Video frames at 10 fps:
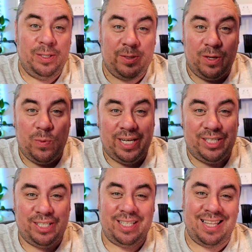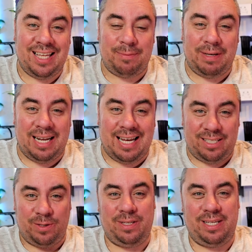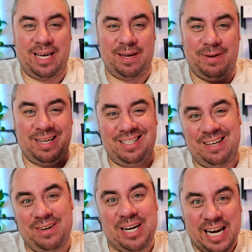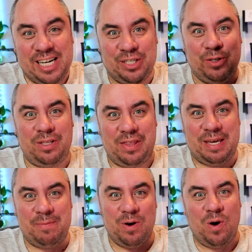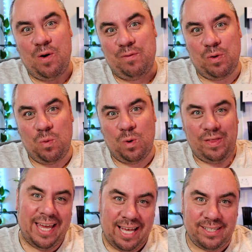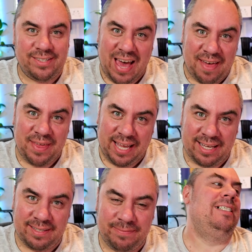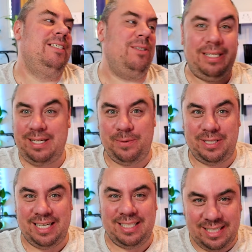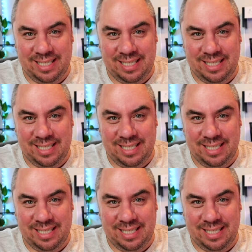So the question that I'm getting asked all the time is a variation on the theme of what the hell is that thing? So I'll tell you what it is.